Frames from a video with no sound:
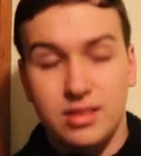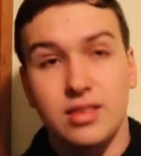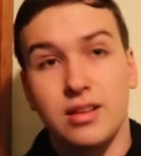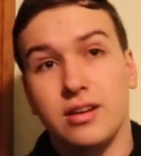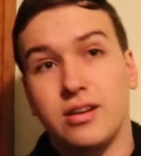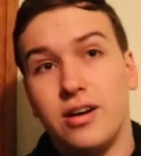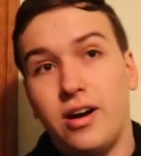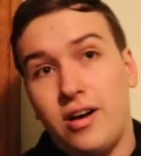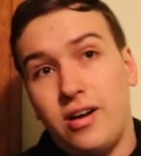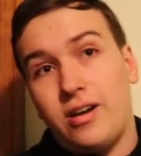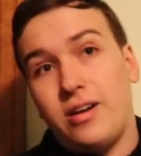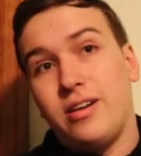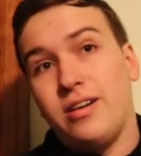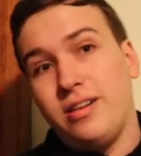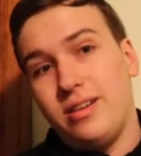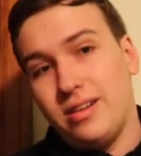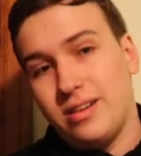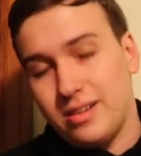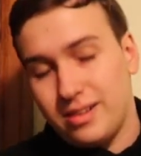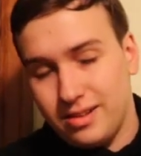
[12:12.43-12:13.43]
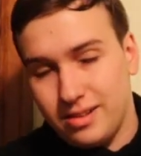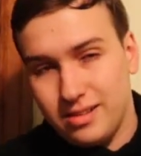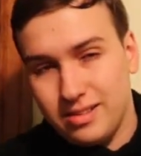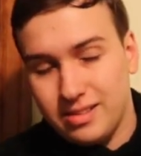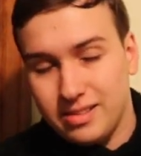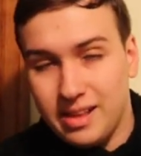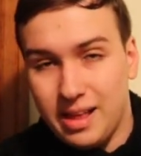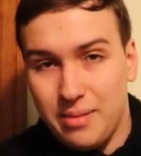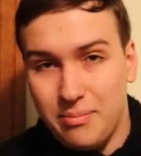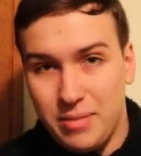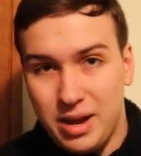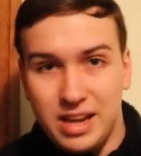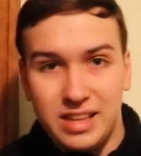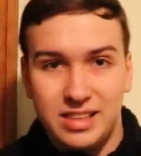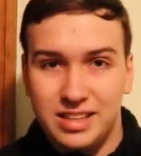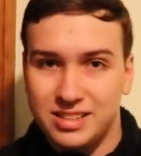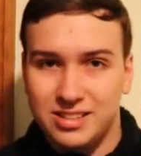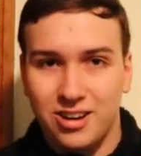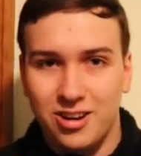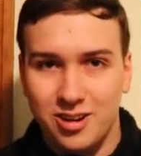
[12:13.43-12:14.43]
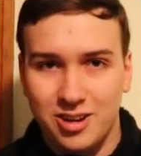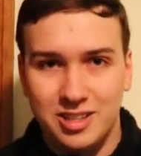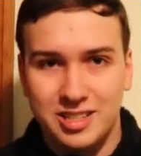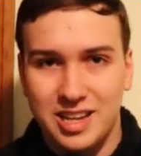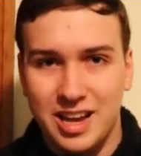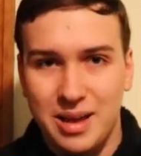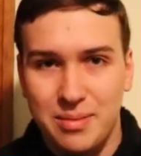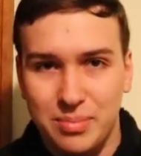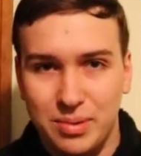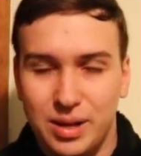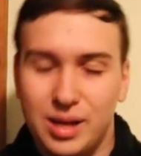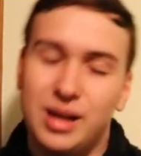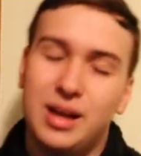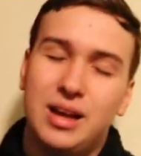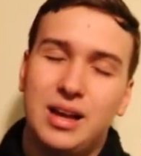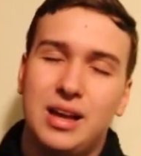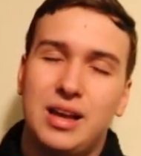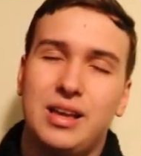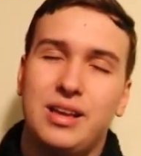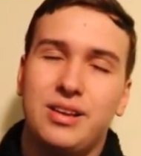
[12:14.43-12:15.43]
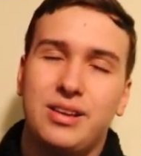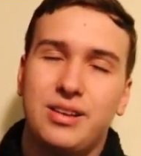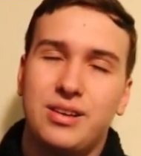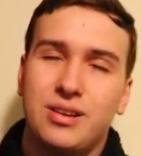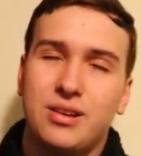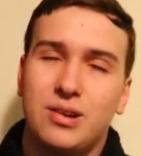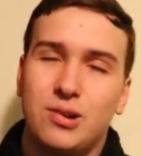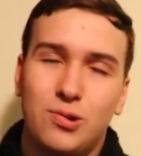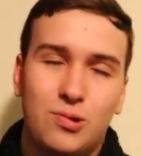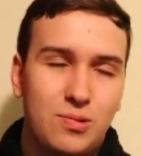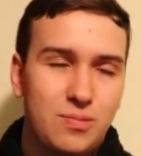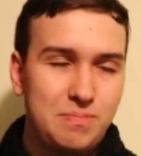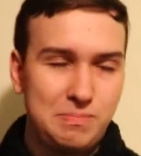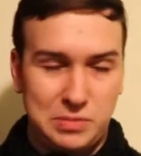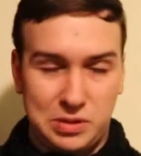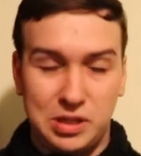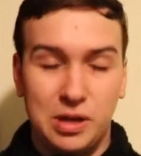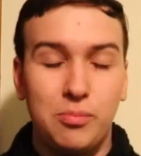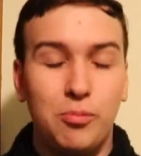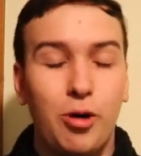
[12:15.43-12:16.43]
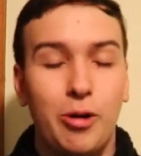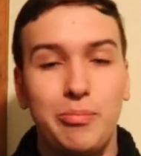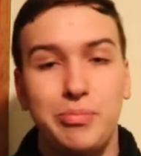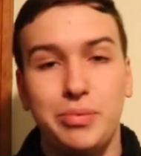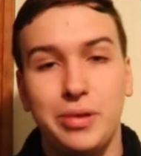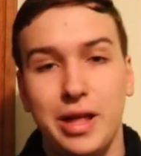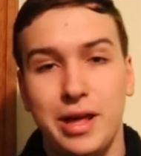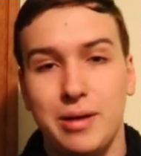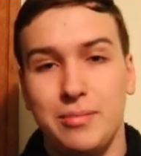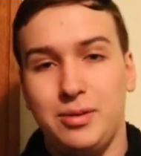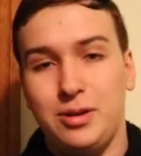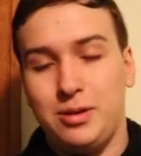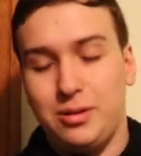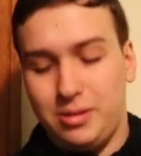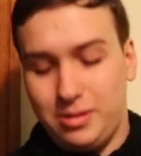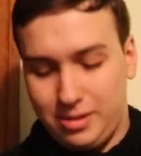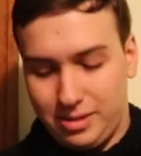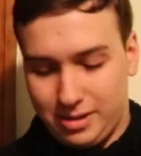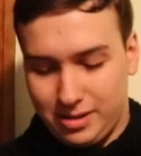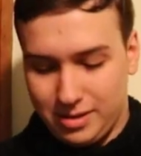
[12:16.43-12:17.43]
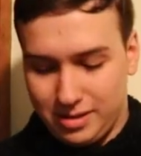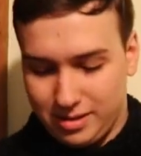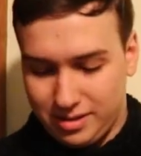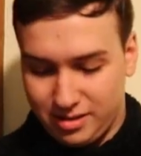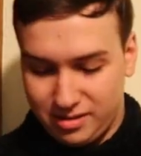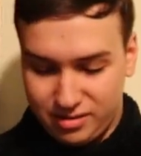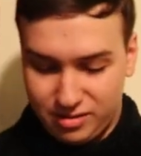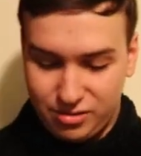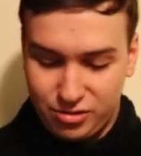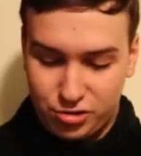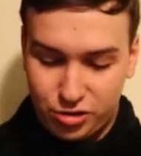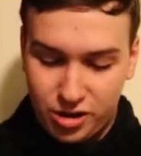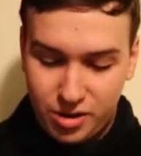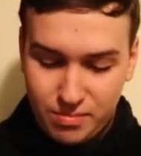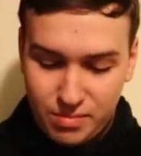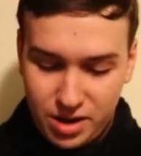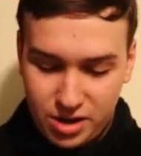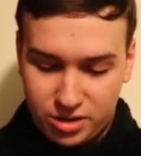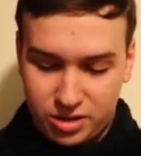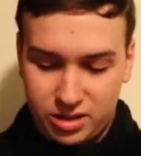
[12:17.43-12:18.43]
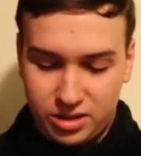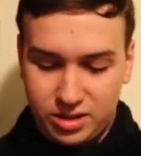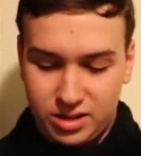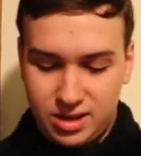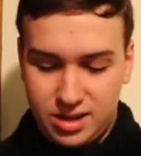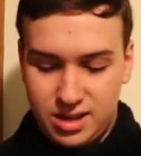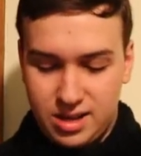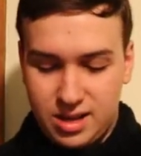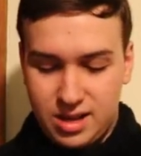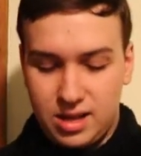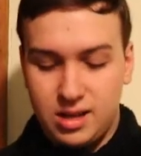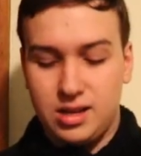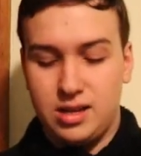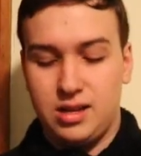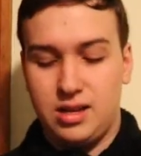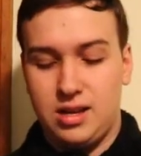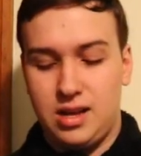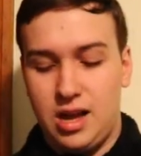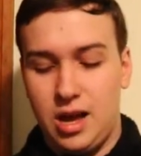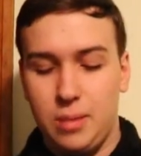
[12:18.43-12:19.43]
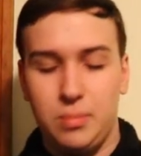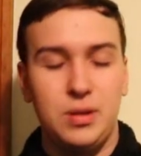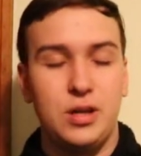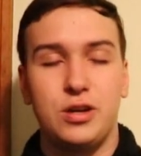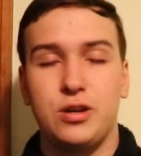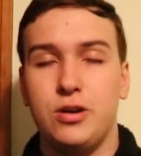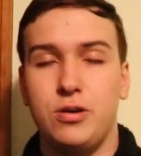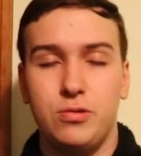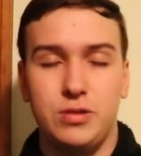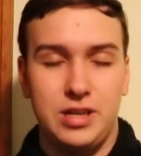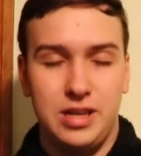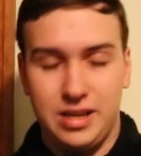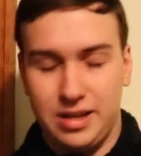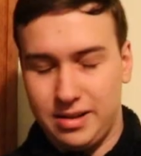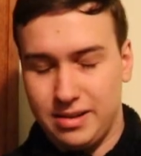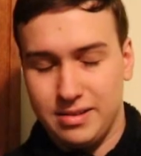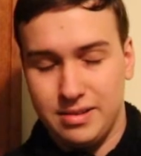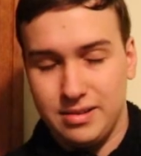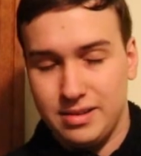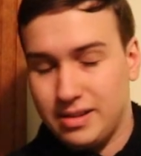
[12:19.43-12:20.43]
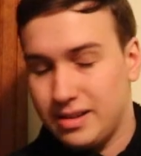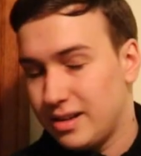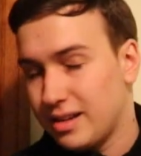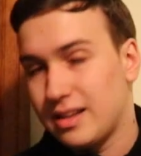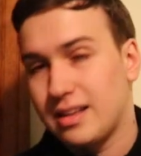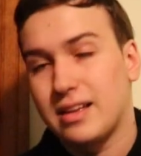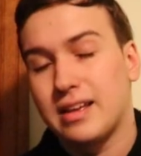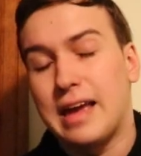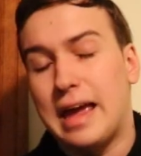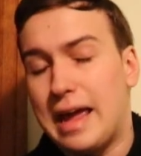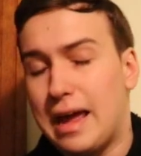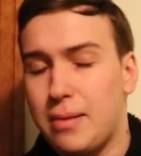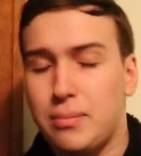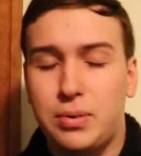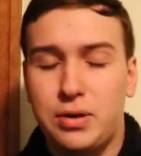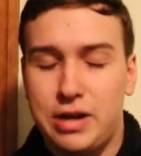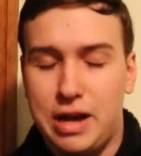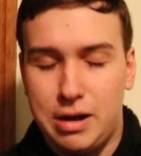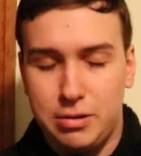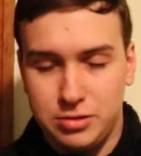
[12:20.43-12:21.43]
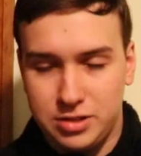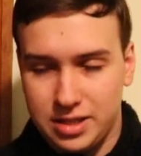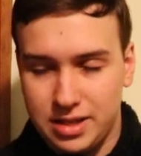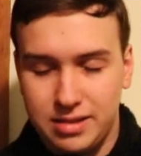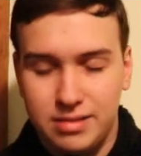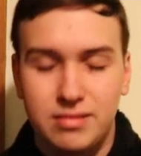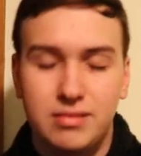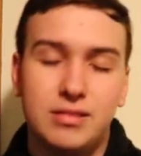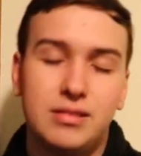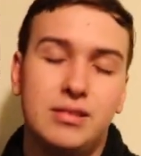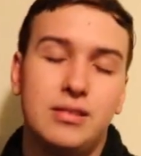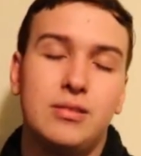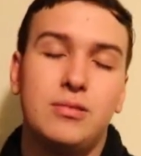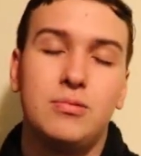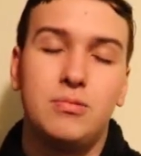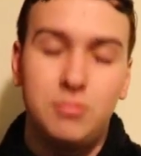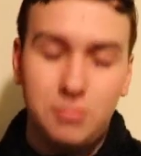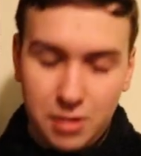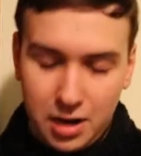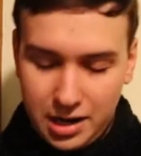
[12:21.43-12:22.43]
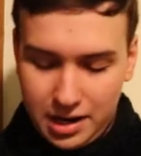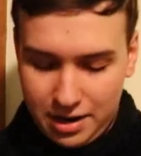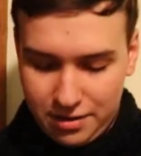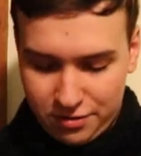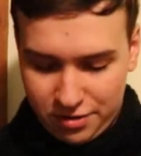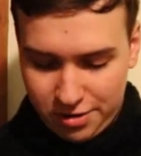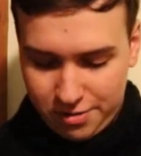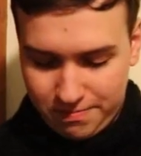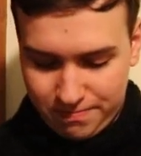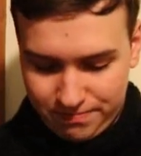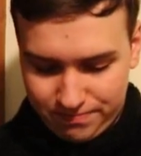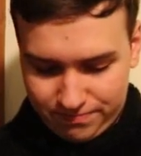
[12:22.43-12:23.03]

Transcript: The card that made this archetype somewhat playable, Dream Mirror HYPNAGOGIA, can't pronounce it, whatever,